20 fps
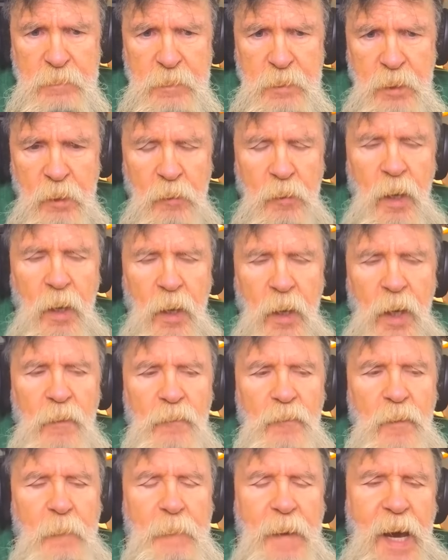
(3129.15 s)
You got to
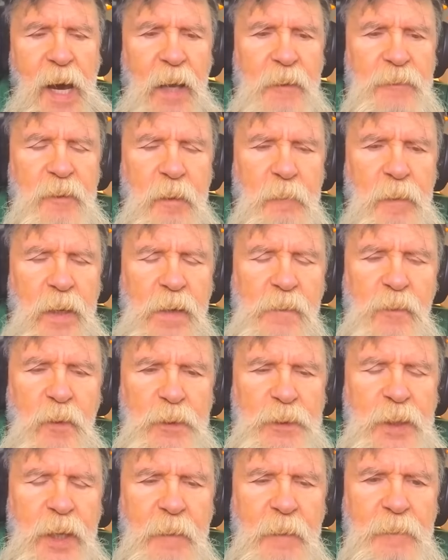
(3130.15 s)
remind them every
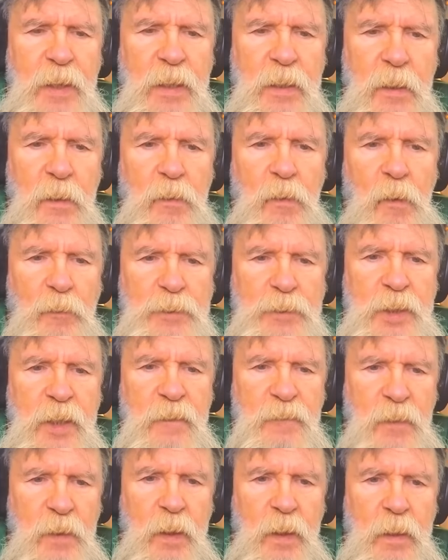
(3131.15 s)
time they go on
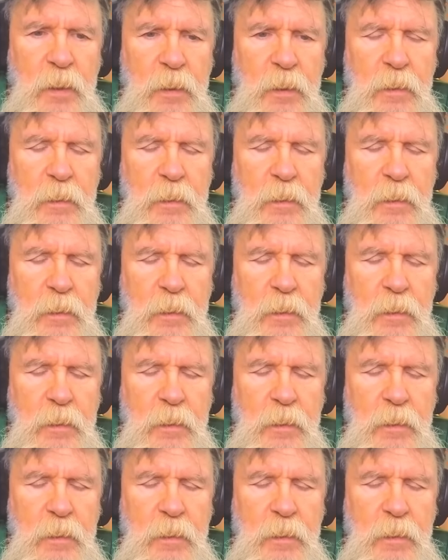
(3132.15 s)
TV.